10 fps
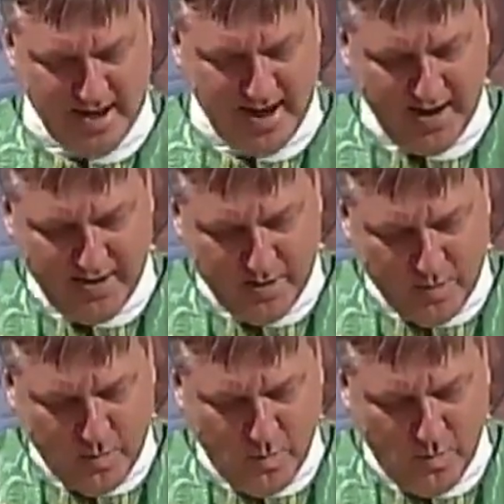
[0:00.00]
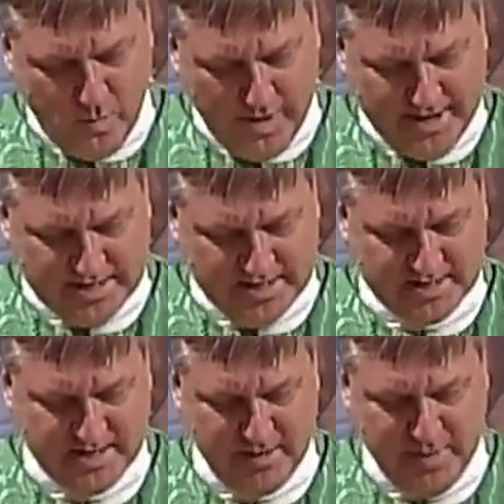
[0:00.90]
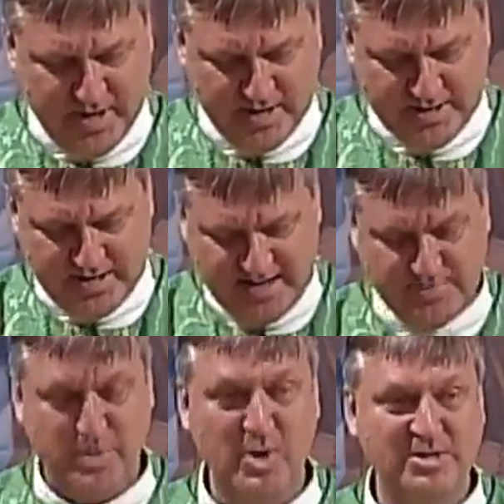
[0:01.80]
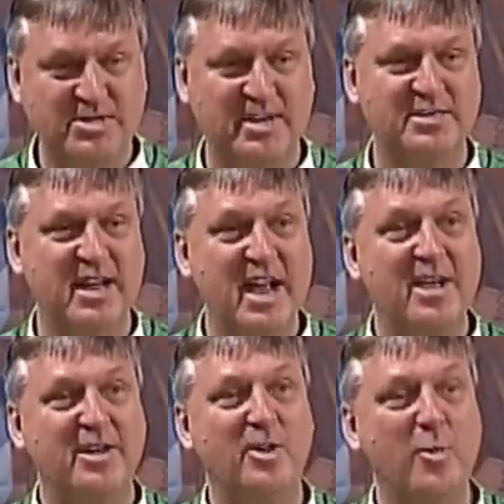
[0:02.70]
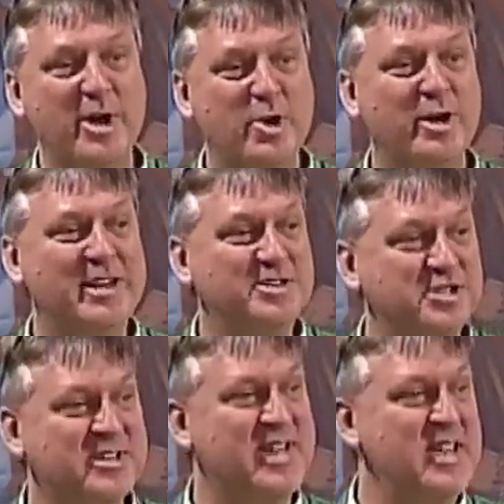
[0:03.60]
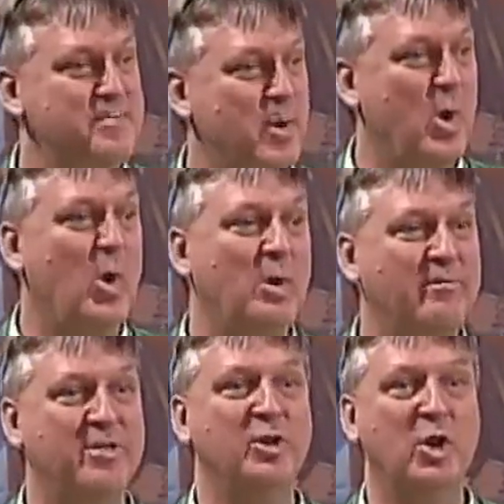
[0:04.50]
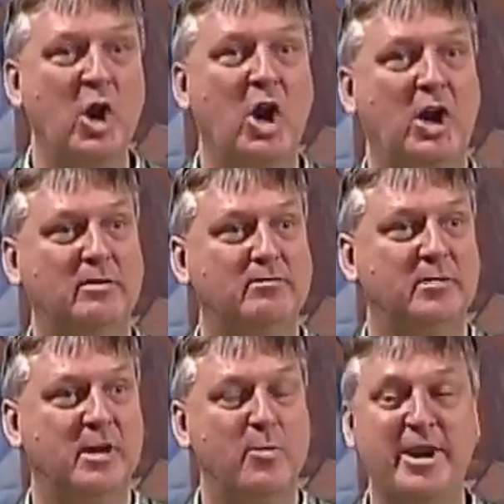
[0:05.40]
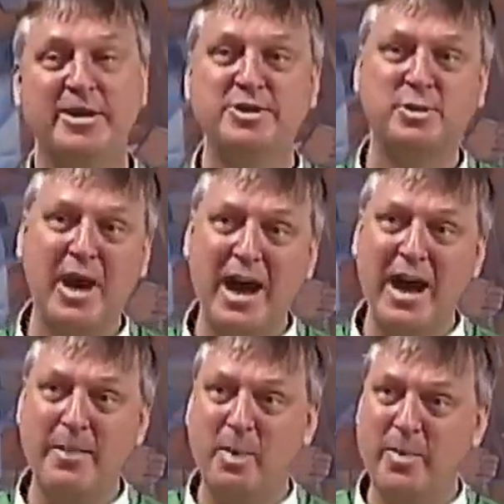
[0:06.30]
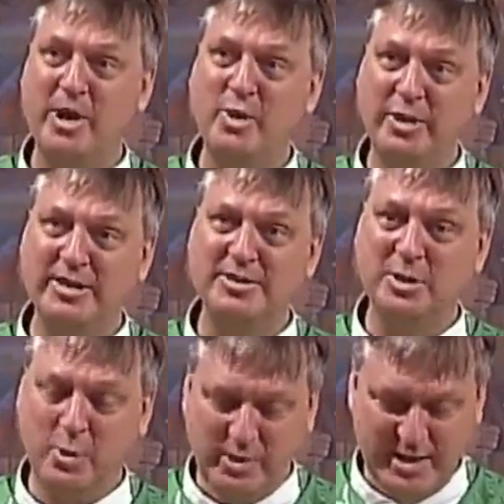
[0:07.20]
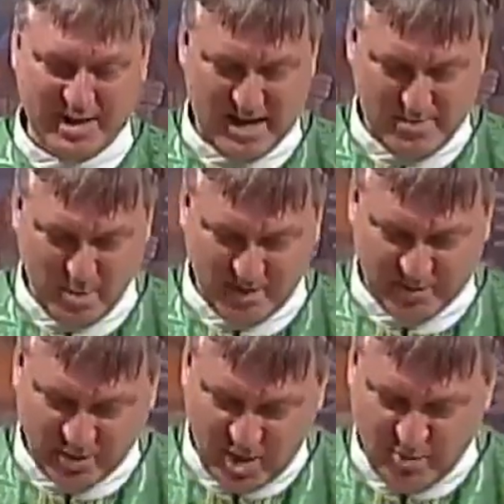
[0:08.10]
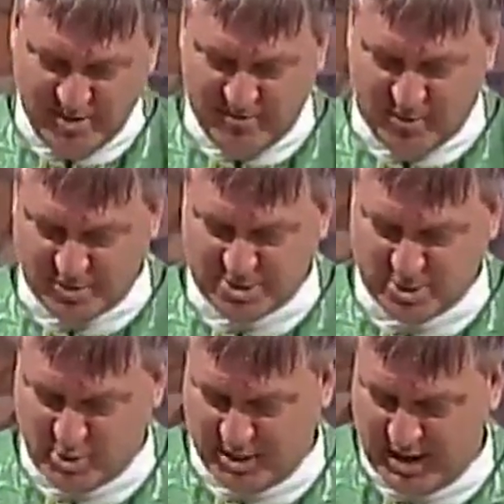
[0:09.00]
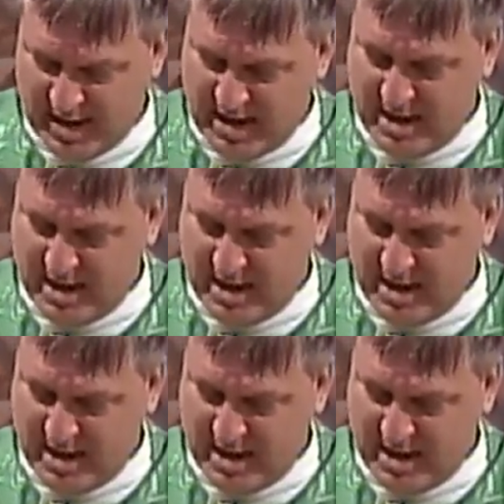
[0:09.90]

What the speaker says: And what is this then? Because as Paul says, you know, we couldn't just keep all of the law. We could try, but we couldn't totally keep all of the law. We fall short.